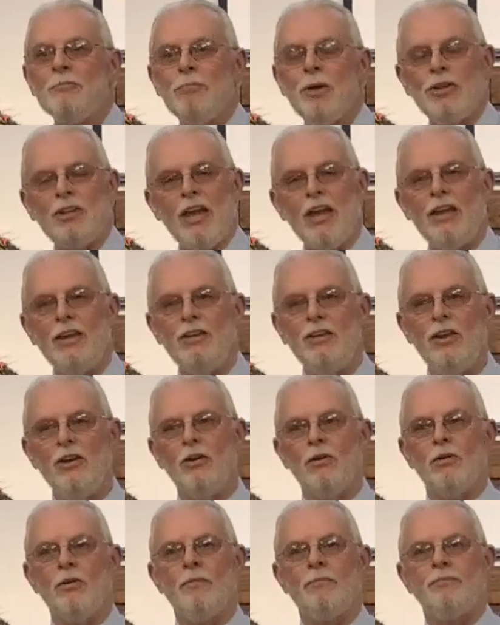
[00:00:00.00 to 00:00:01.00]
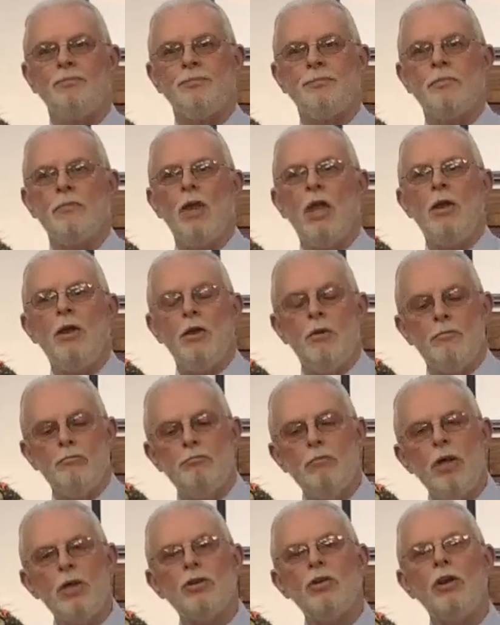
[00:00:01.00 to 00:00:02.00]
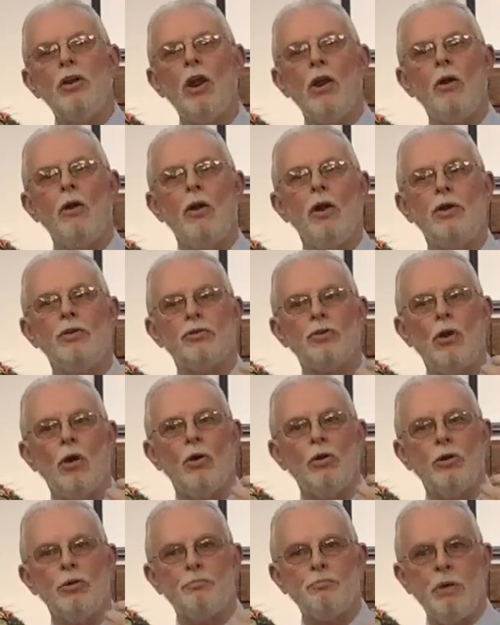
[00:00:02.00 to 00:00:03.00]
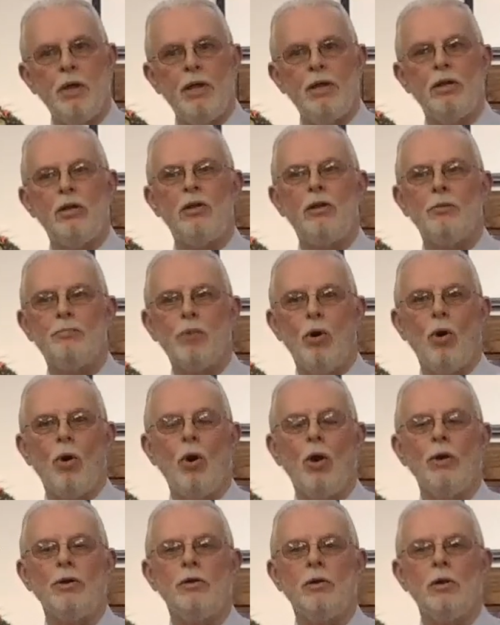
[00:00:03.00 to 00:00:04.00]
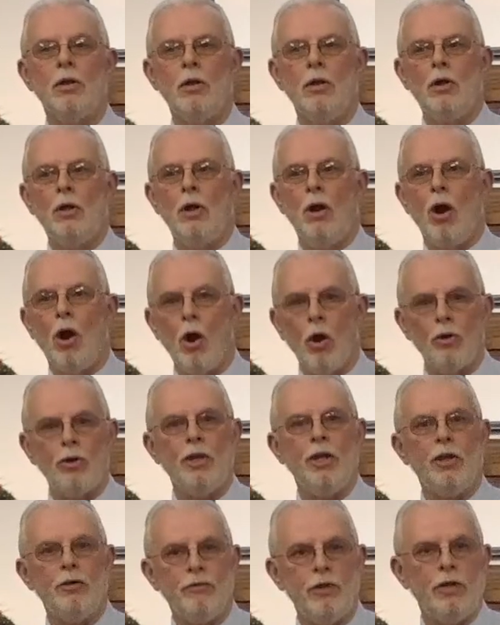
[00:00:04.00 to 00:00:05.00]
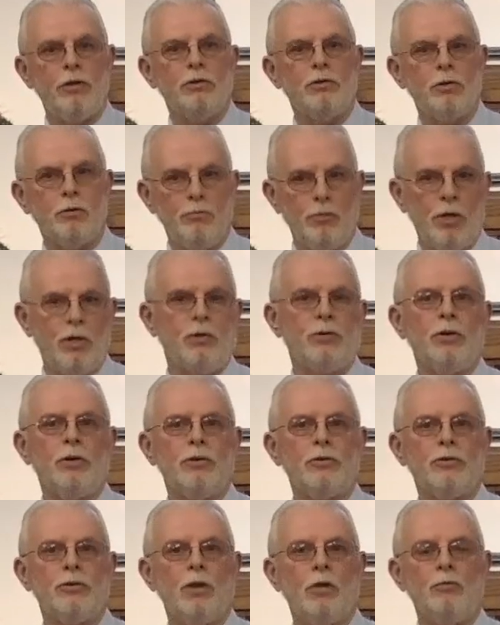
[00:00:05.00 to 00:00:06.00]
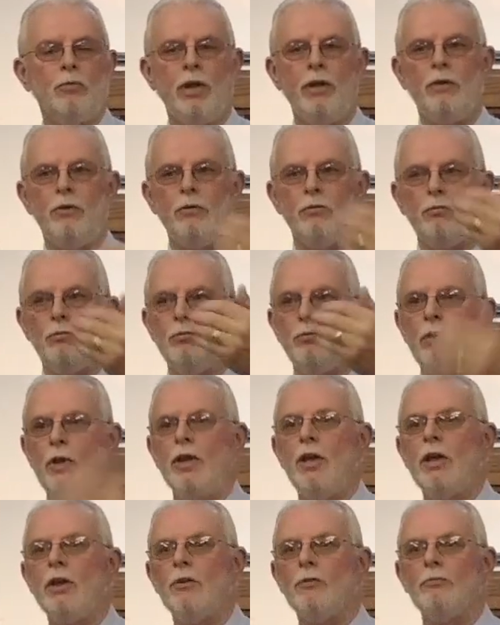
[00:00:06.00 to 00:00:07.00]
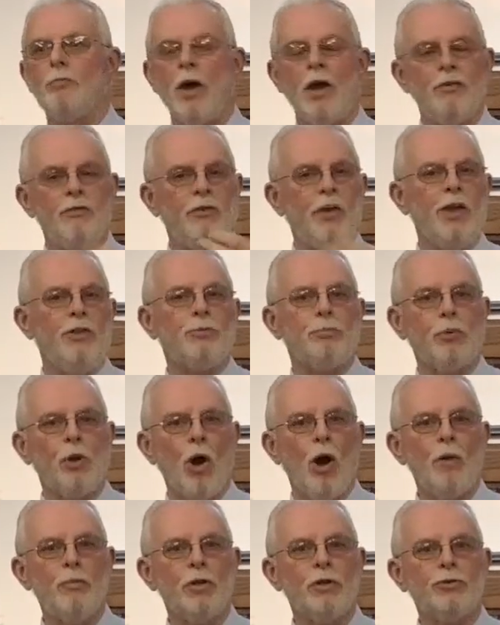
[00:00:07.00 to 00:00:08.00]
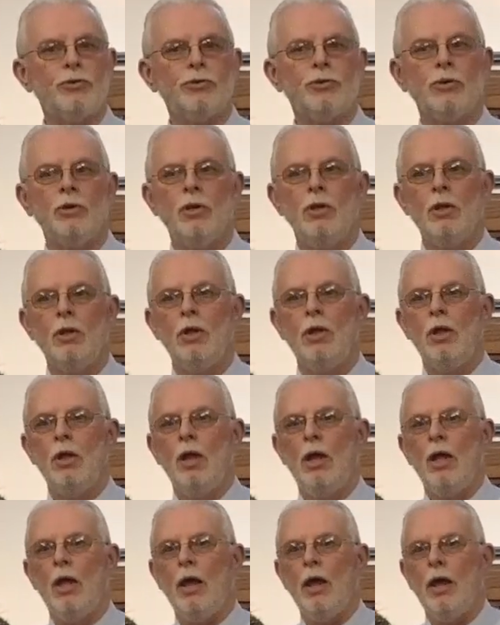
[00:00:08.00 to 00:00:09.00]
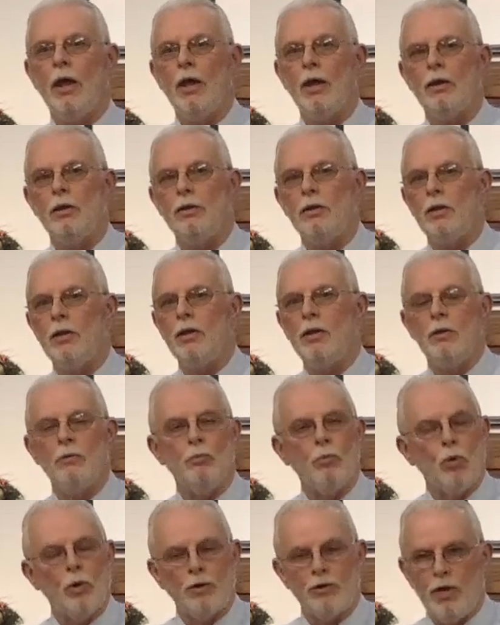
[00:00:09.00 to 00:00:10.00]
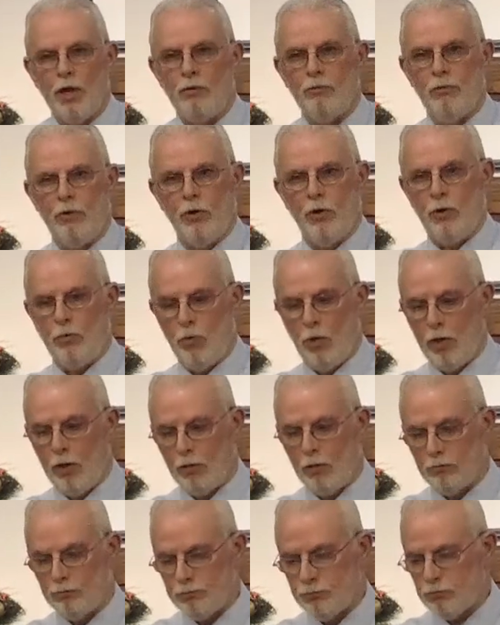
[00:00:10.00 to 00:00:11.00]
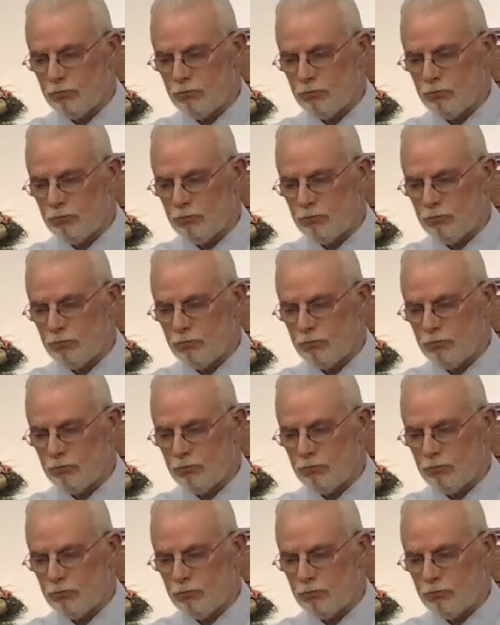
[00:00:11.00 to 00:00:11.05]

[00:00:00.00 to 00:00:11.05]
but that you know, missionaries are dependent upon our giving to missions, and we we give by faith promise, and it works out very well.